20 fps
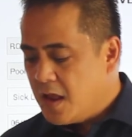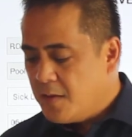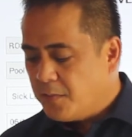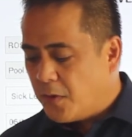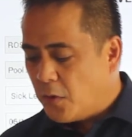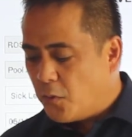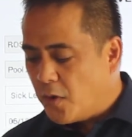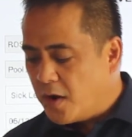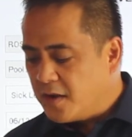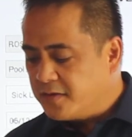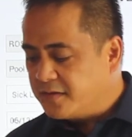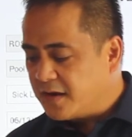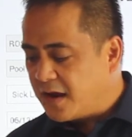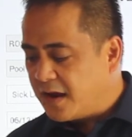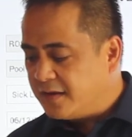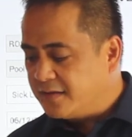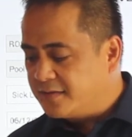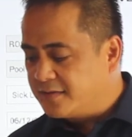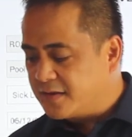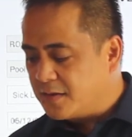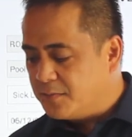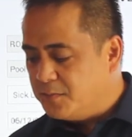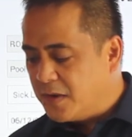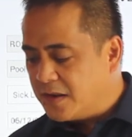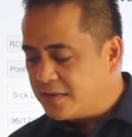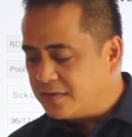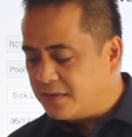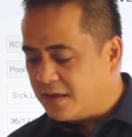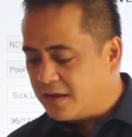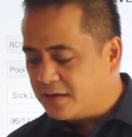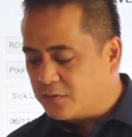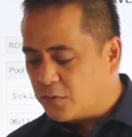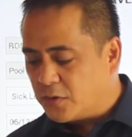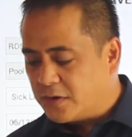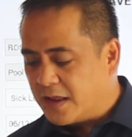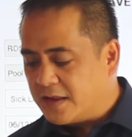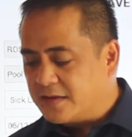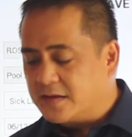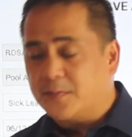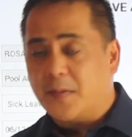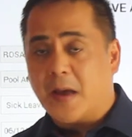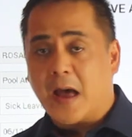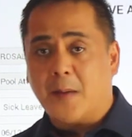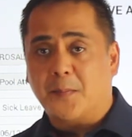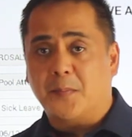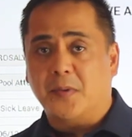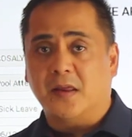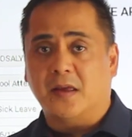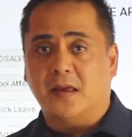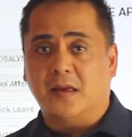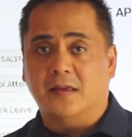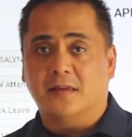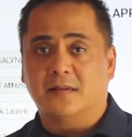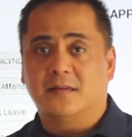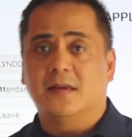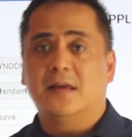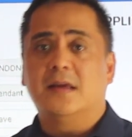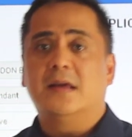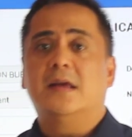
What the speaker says: But once I submit this, what ends up happening is